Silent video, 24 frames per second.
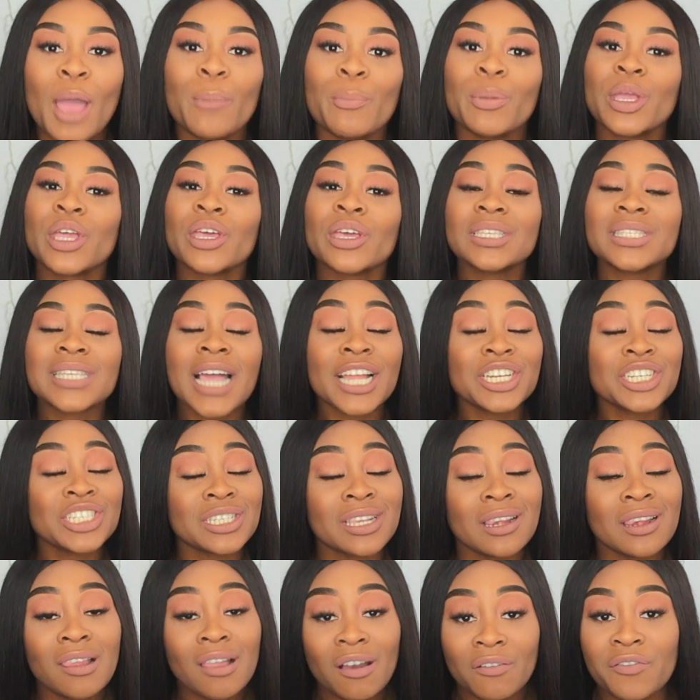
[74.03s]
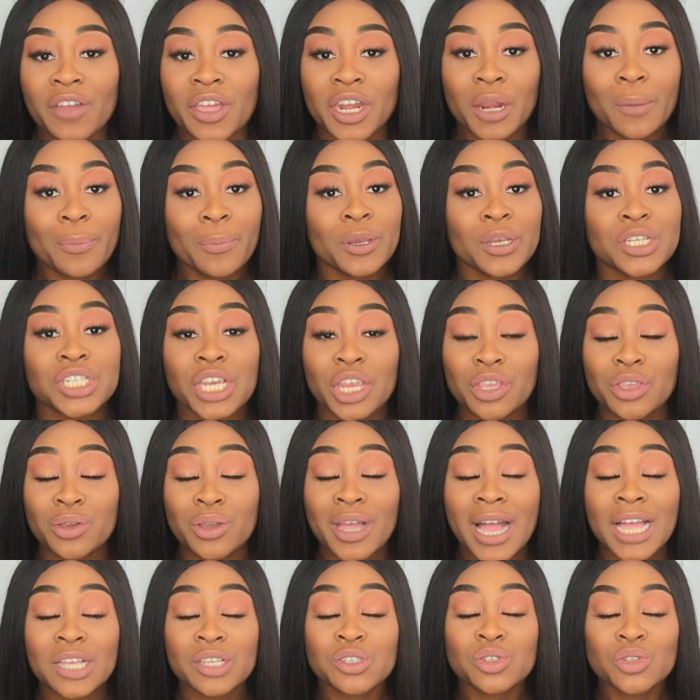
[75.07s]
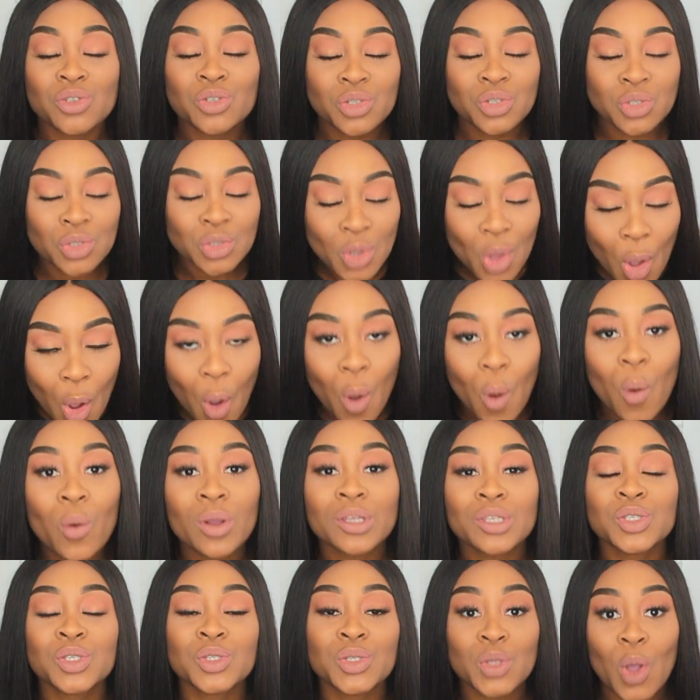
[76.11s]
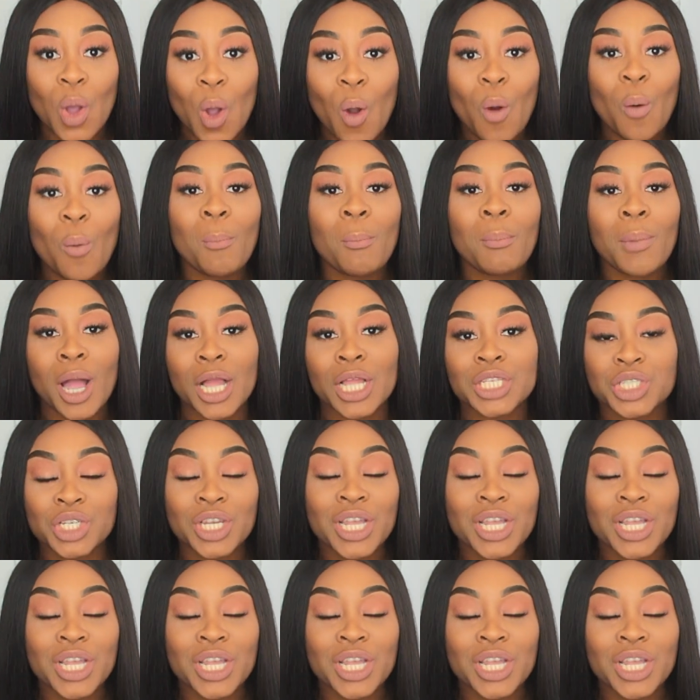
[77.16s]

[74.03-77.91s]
Because I just love and appreciate you guys so, so much.